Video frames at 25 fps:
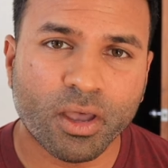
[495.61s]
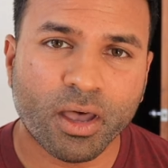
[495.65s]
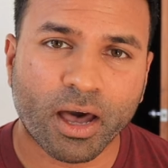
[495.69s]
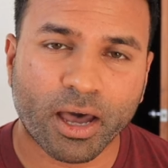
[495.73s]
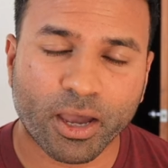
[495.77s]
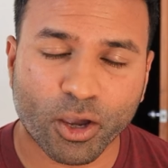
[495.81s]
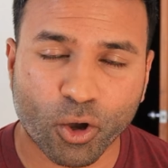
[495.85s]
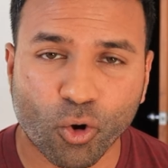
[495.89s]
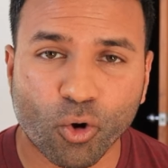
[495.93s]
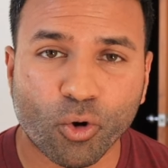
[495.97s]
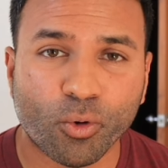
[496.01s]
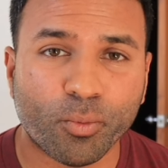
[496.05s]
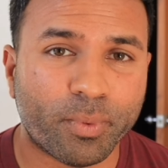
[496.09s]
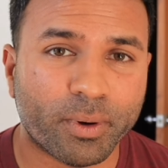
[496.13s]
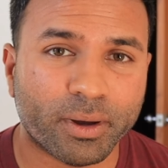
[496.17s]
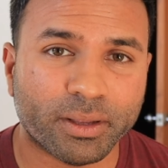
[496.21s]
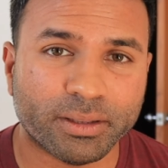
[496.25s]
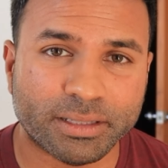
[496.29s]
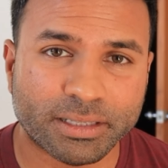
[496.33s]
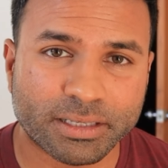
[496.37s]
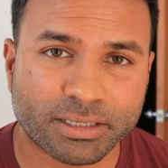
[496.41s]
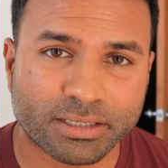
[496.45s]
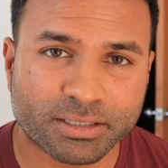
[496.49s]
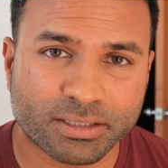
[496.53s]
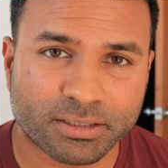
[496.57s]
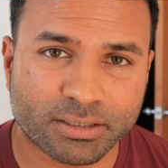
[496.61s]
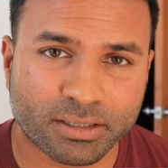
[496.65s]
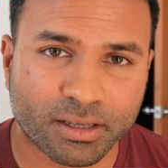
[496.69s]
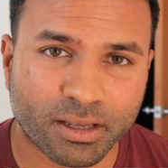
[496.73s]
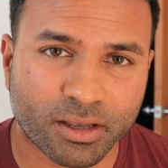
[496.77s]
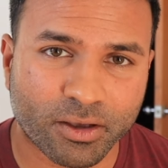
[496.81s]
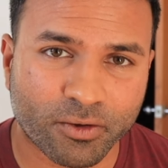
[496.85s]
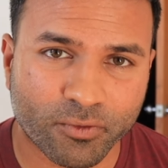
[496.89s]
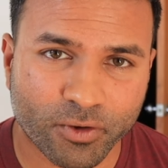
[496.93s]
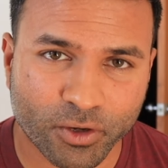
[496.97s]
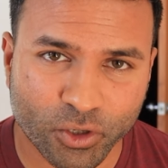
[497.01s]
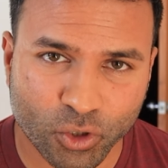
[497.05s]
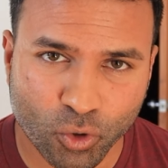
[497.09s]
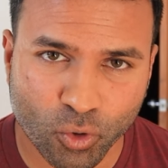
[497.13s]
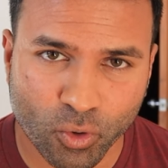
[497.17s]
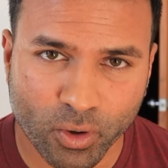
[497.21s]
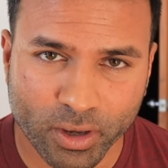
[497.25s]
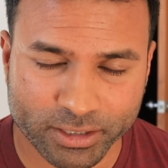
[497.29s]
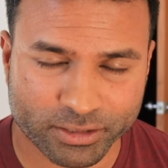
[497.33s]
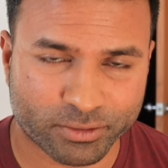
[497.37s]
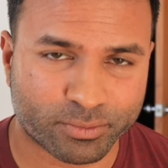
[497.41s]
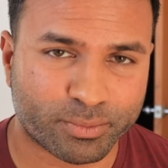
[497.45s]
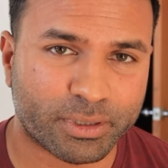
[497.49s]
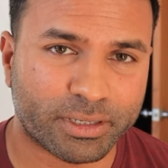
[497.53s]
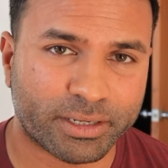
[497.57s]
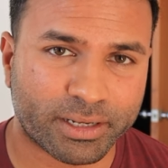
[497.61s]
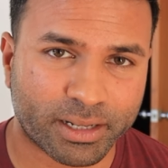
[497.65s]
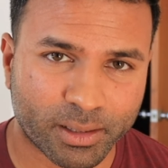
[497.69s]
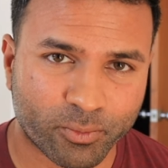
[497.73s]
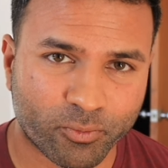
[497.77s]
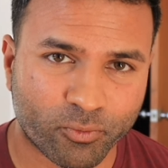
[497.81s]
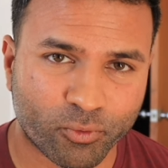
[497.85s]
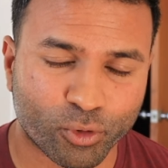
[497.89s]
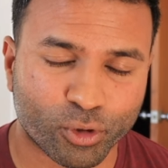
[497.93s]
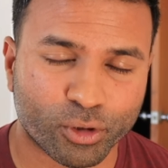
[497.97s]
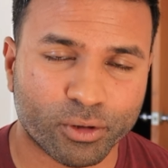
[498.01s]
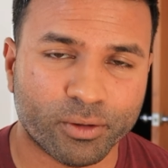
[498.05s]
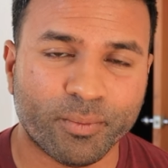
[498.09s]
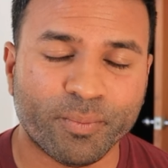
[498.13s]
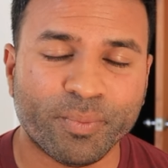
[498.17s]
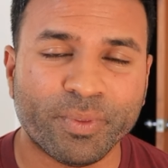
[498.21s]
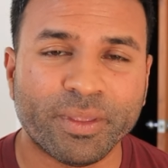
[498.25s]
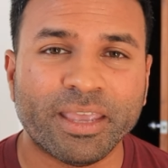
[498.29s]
I hope this video has been helpful.